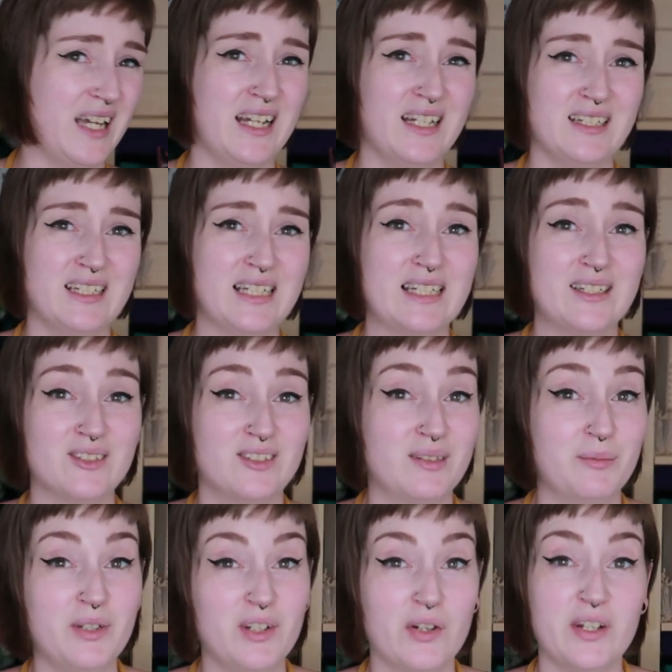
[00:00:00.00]
And
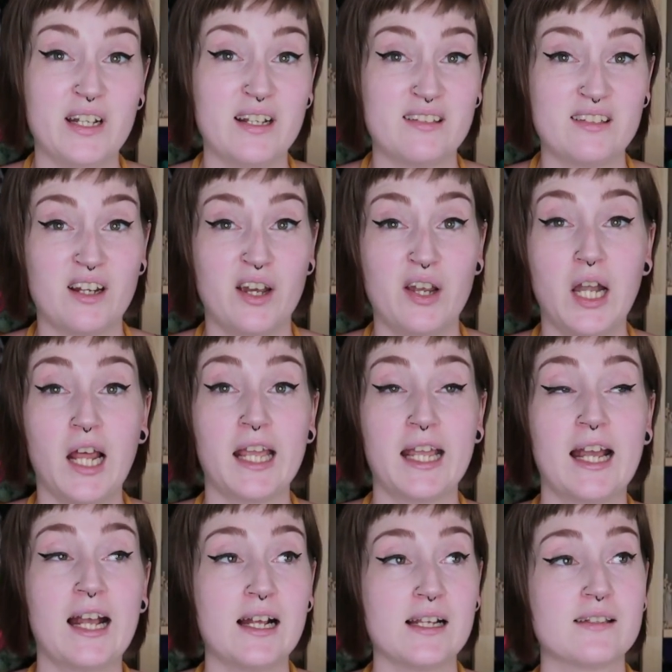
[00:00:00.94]
to be honest, I
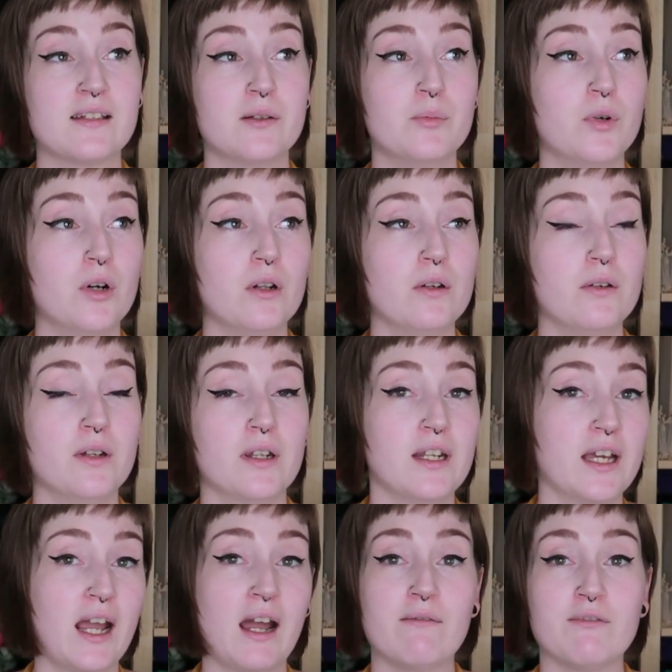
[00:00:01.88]
like cast them on
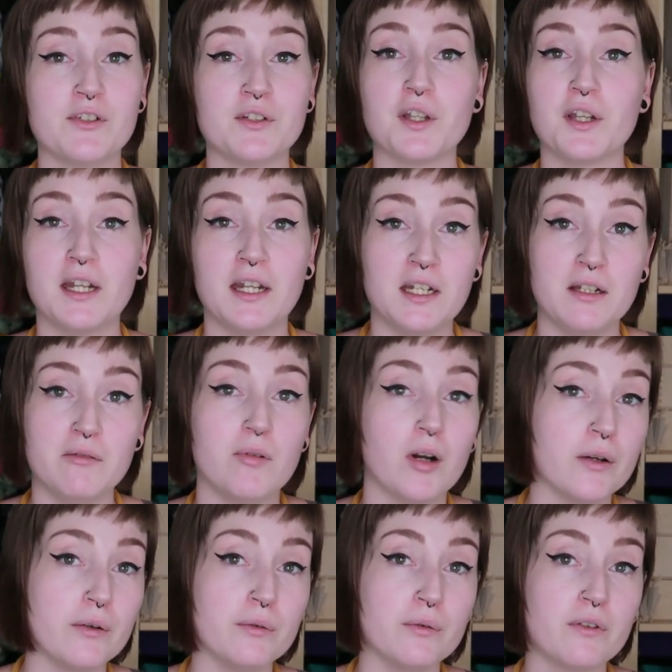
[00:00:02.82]
and I haven't done any
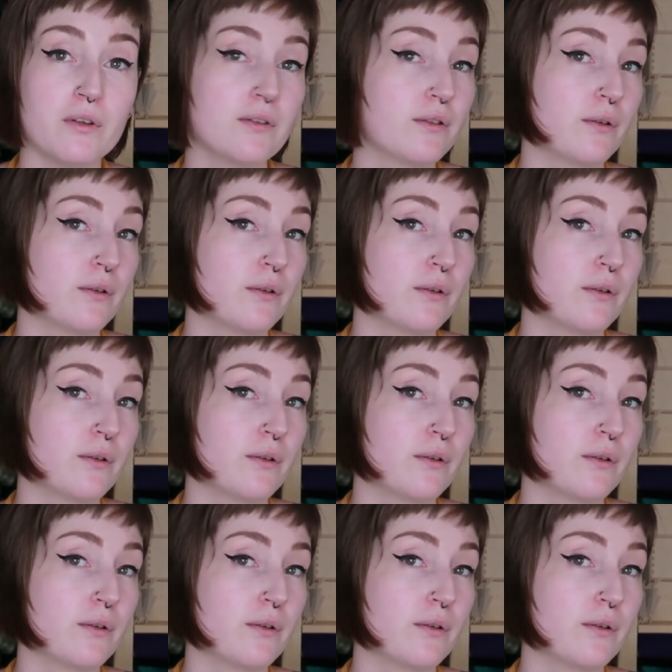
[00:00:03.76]
rows,